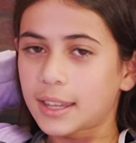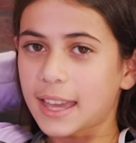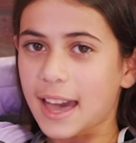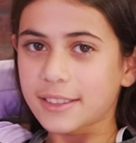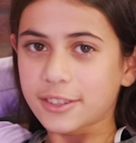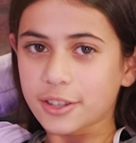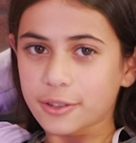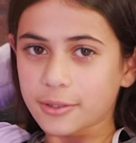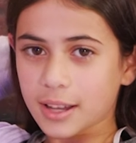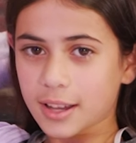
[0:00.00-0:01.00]
Yeah,
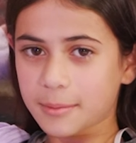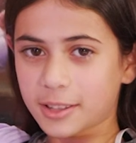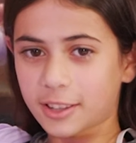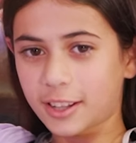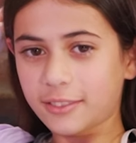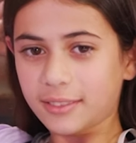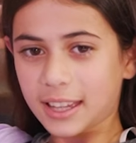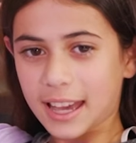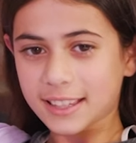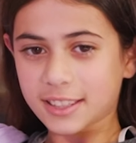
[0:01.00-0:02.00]
so a lot of
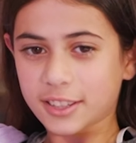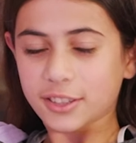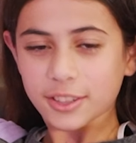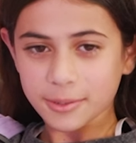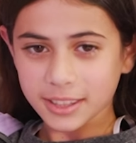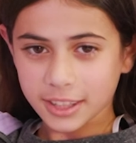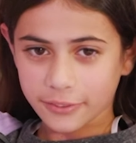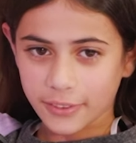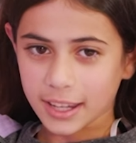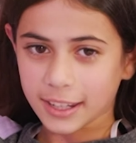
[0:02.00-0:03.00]
it has to do with the
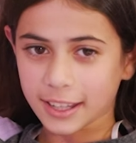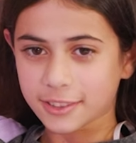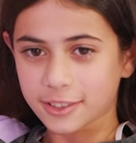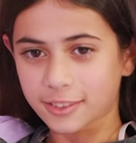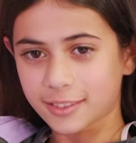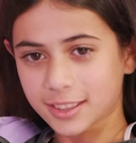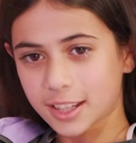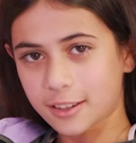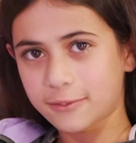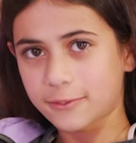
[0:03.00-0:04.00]
financial stuff.